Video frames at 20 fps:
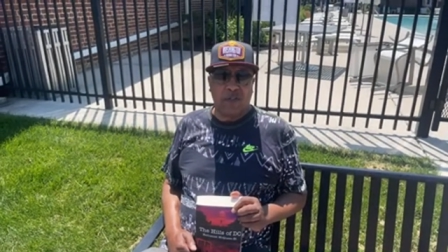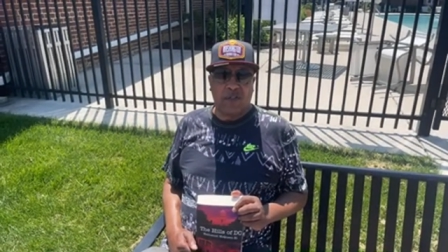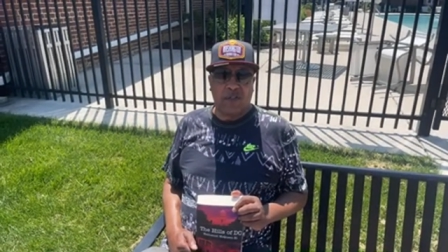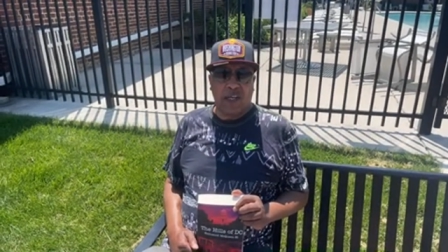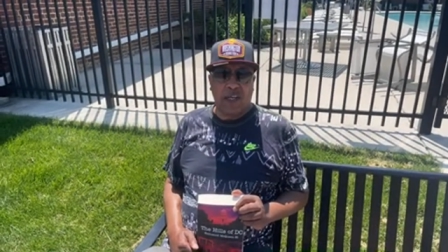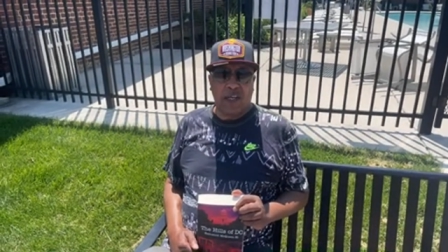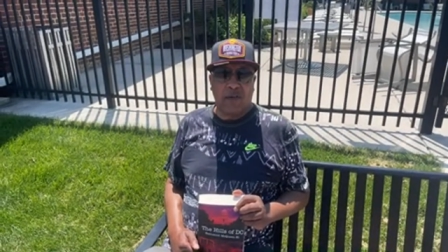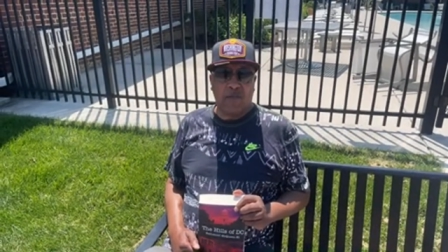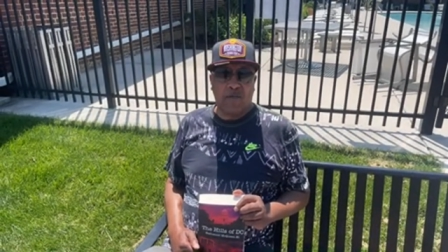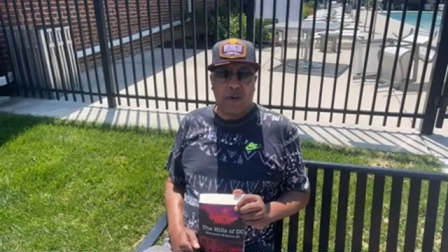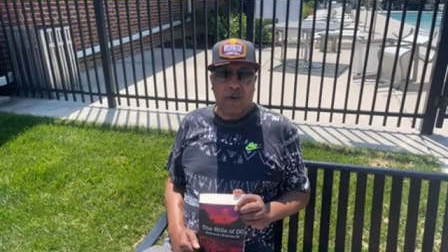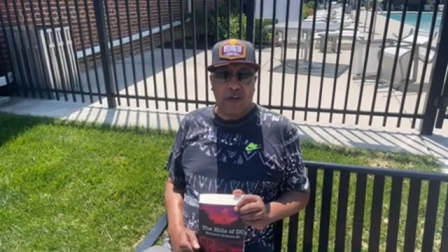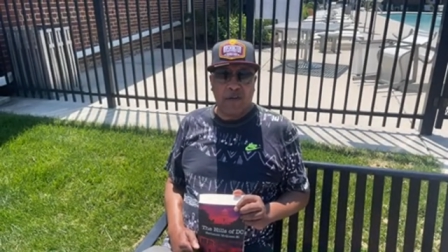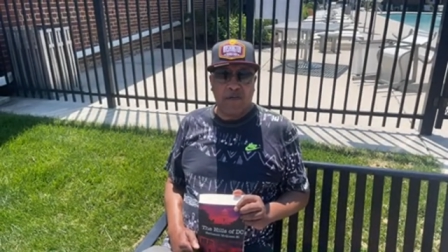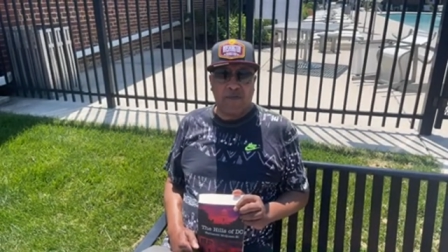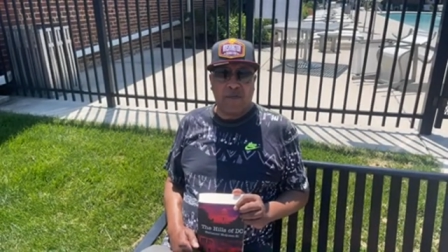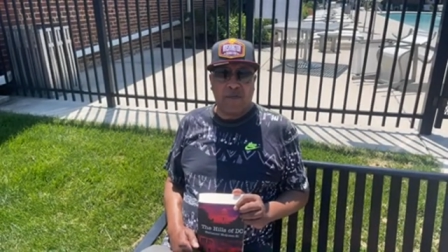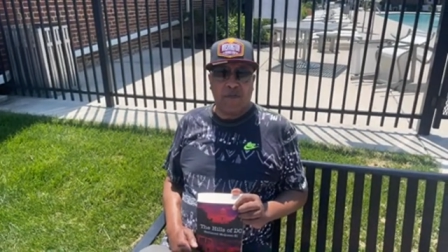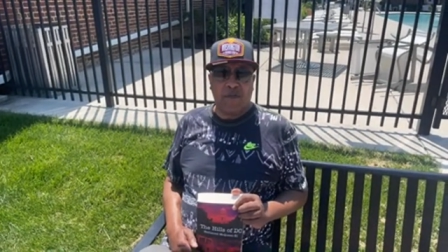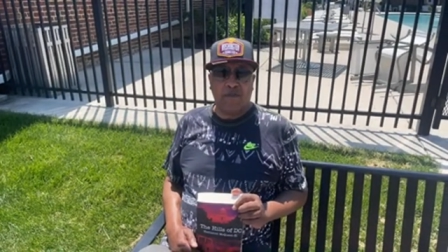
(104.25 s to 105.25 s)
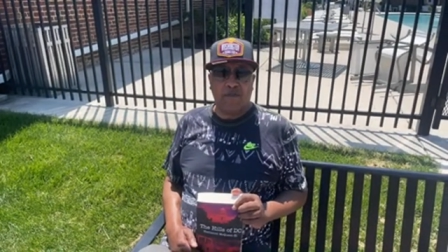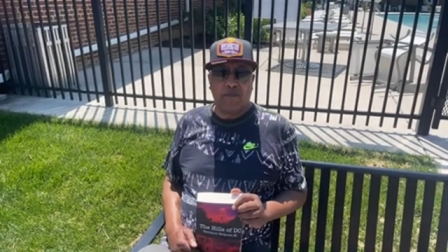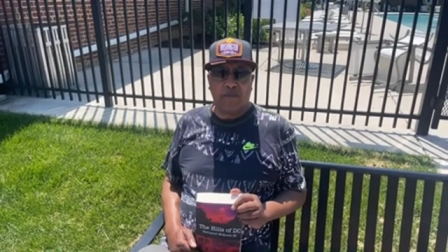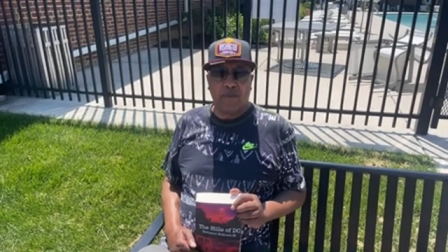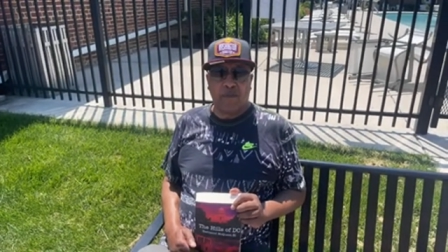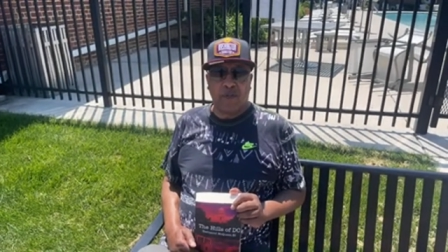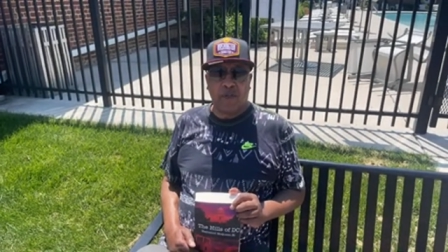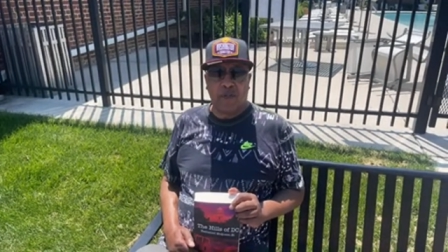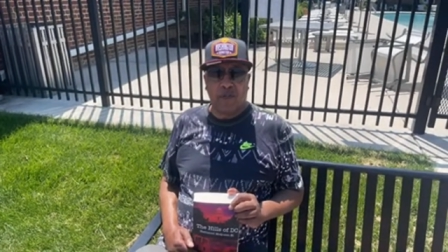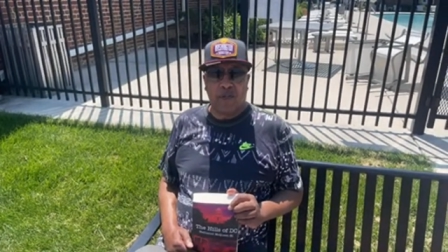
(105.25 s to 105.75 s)
taking money from,
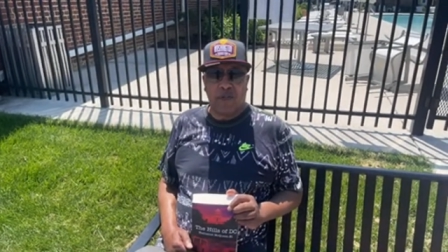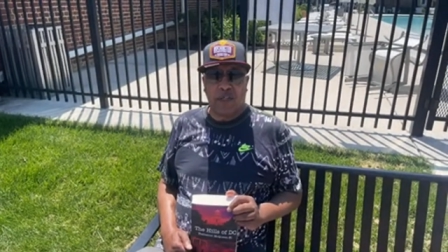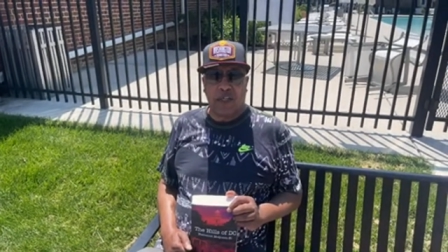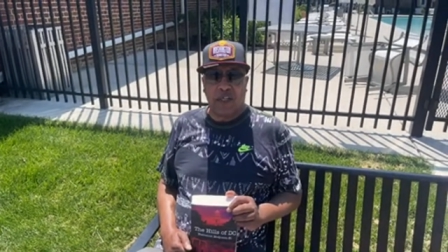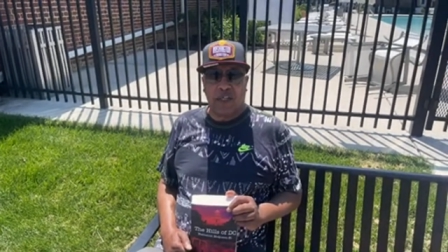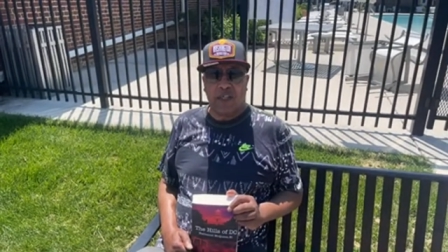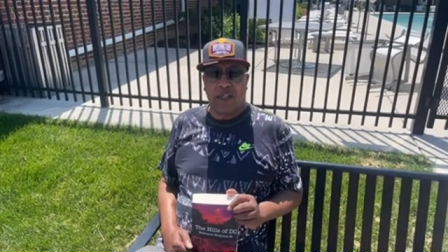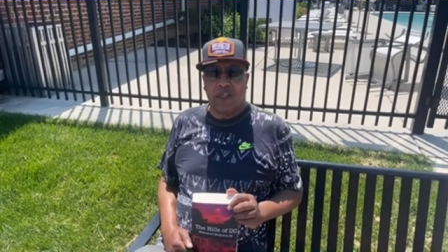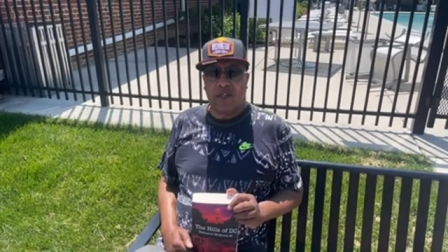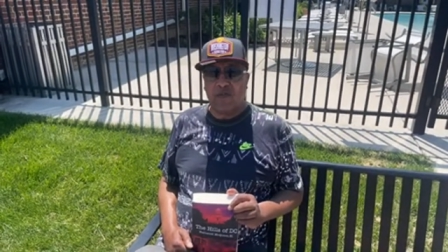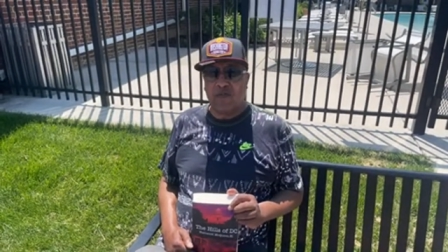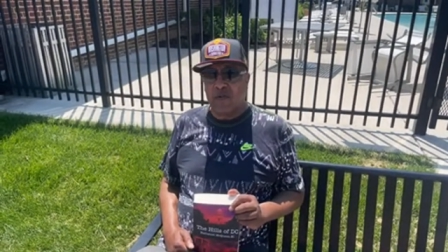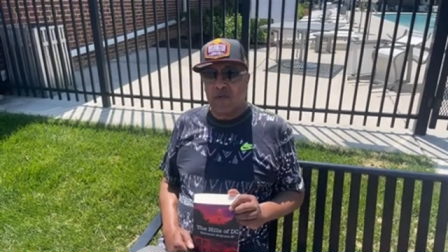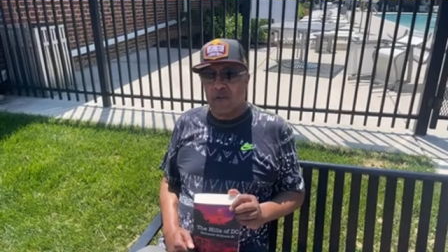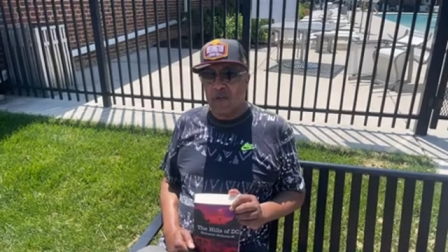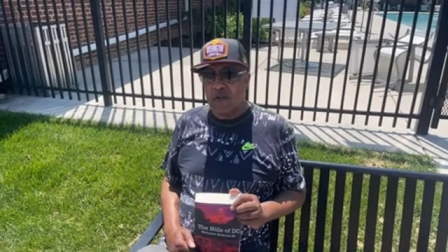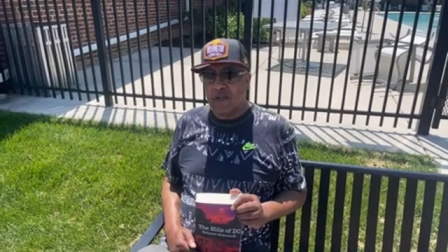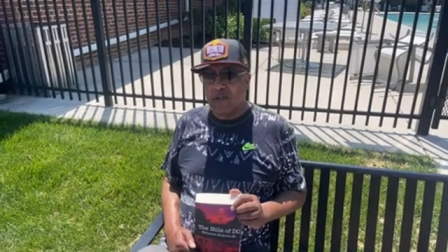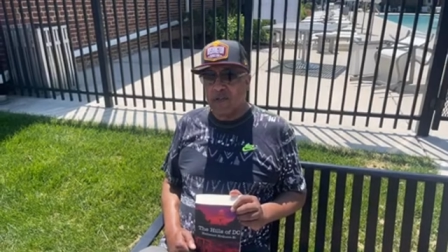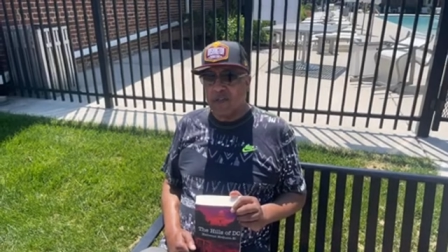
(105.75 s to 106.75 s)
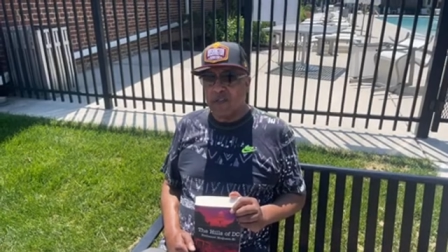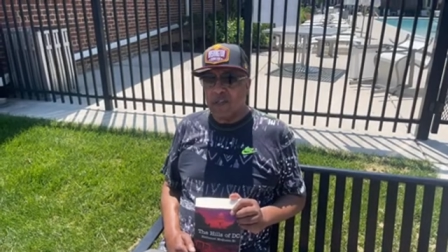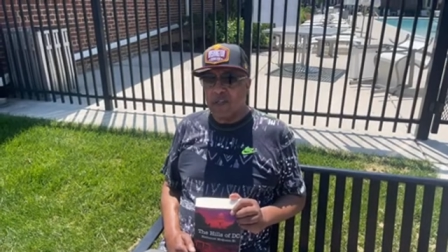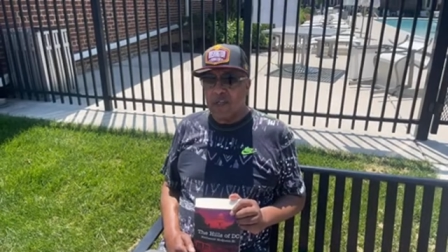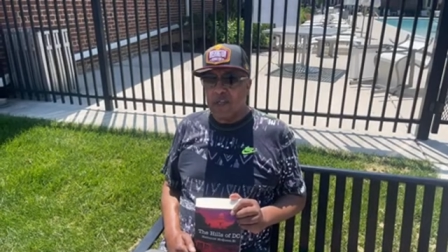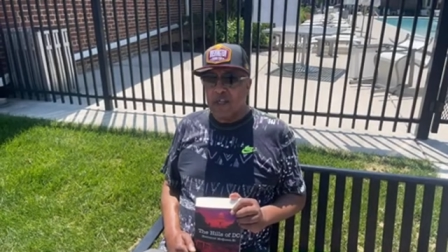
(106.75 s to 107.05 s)
and taking their drugs,